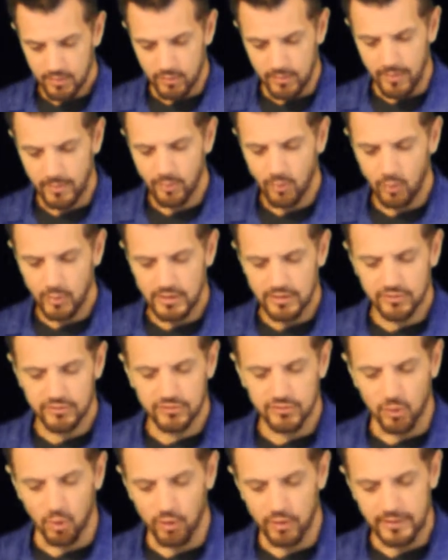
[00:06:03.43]
Remember, when you're
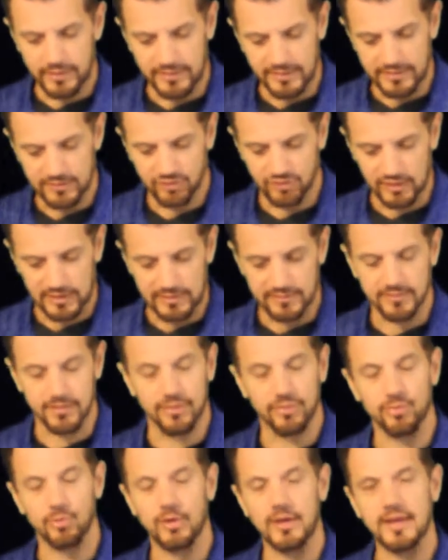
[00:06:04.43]
scoring these sheets,
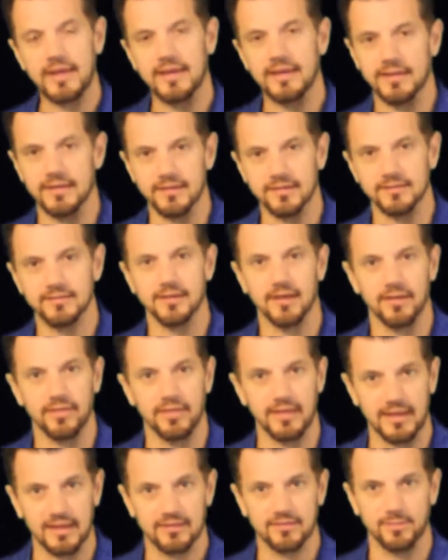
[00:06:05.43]
a 3 is
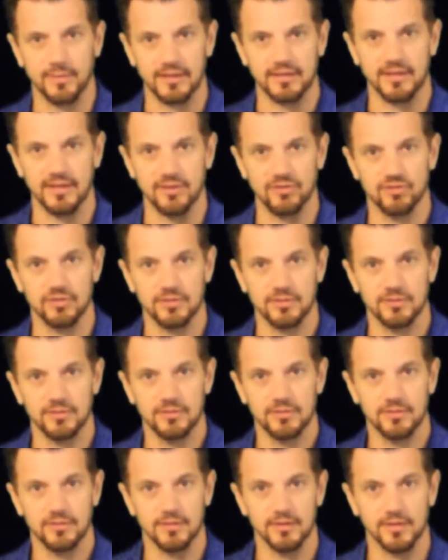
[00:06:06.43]
the expectation.
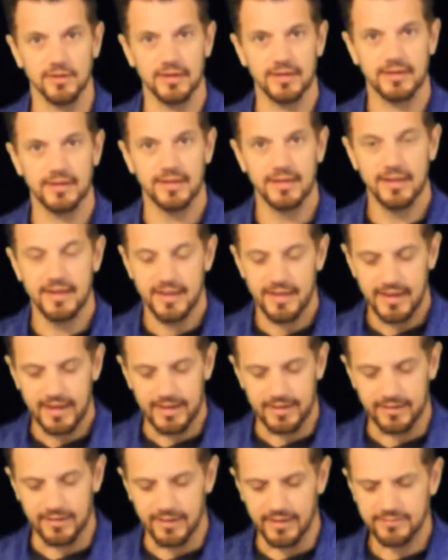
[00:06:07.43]
All right?
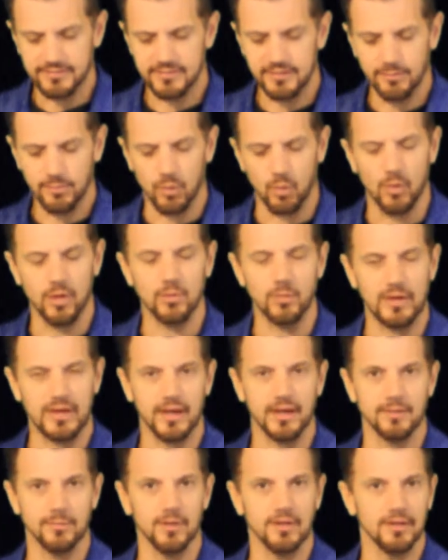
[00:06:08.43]
In lesson number 1, we
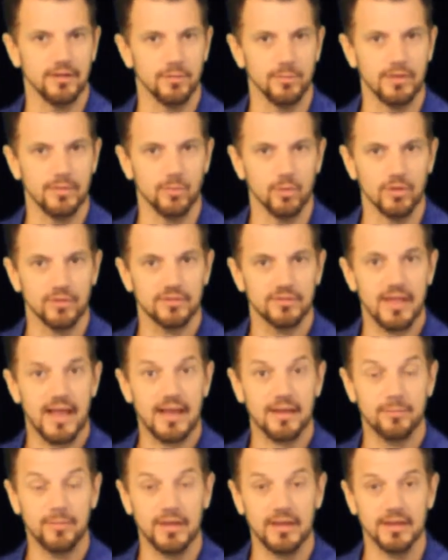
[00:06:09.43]
cut them a little bit more
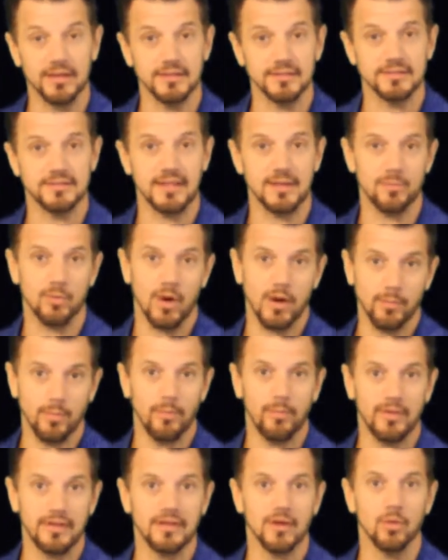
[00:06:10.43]
slack because they
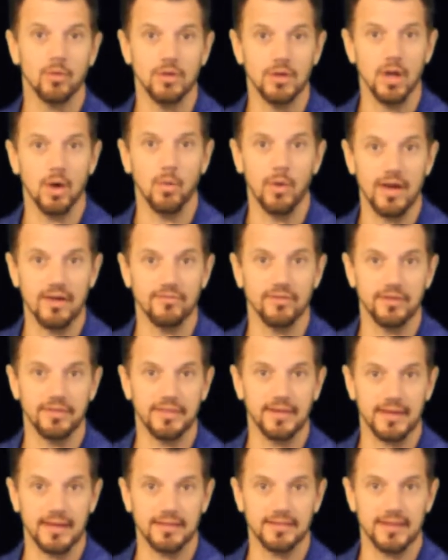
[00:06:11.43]
probably don't know
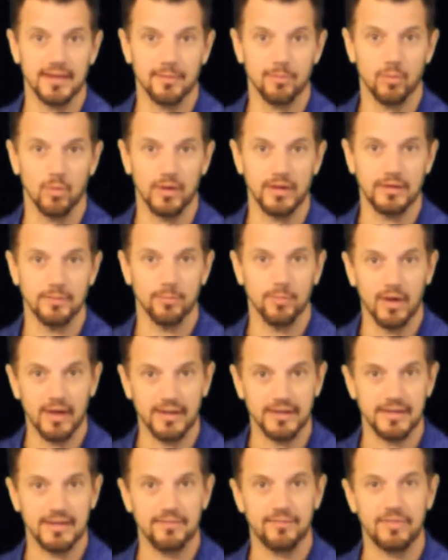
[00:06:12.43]
everything at that point.
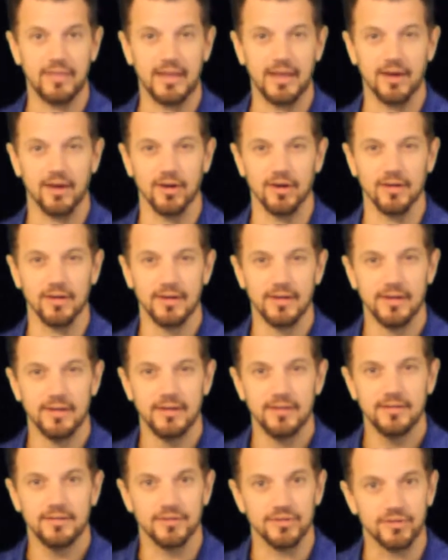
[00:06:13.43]
But if they are
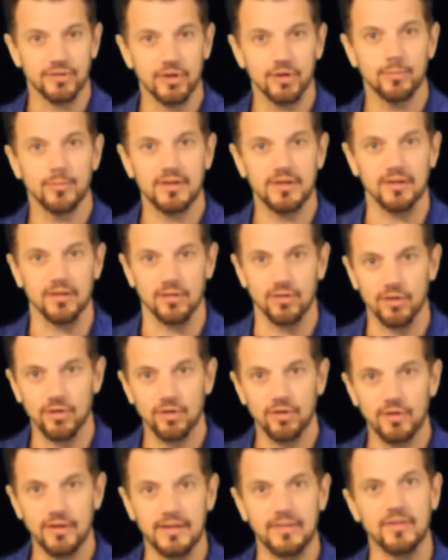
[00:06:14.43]
determined to
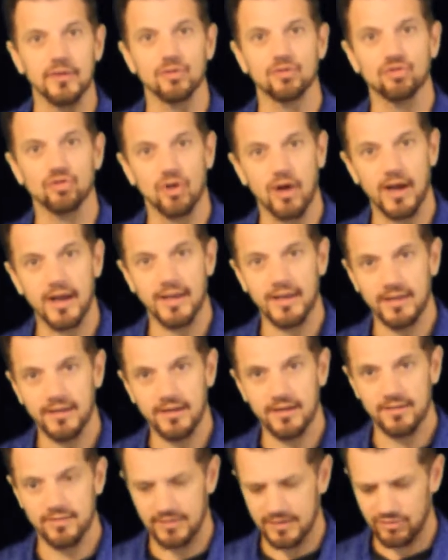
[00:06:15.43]
learn and they're
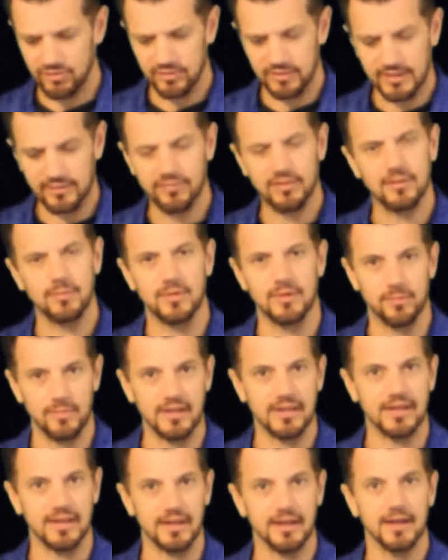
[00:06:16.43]
trying, they should definitely be
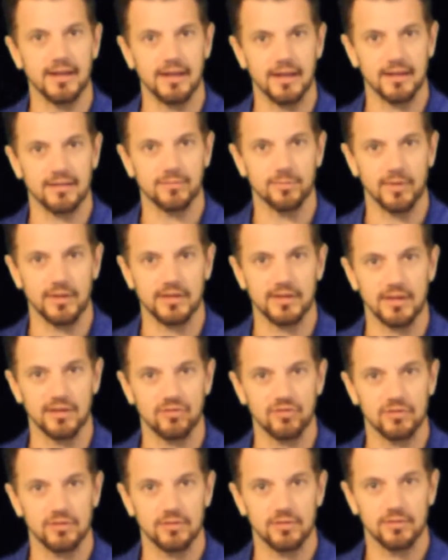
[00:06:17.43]
meeting an
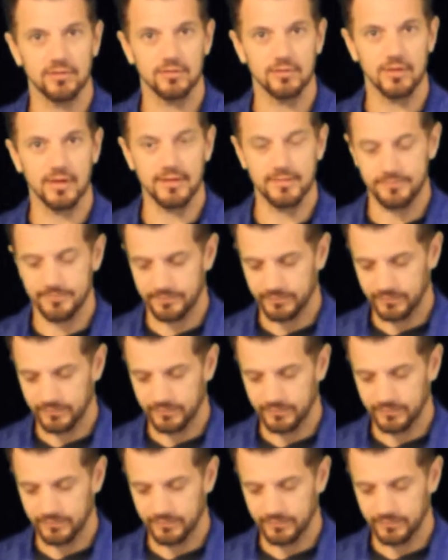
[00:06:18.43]
expectation. Okay?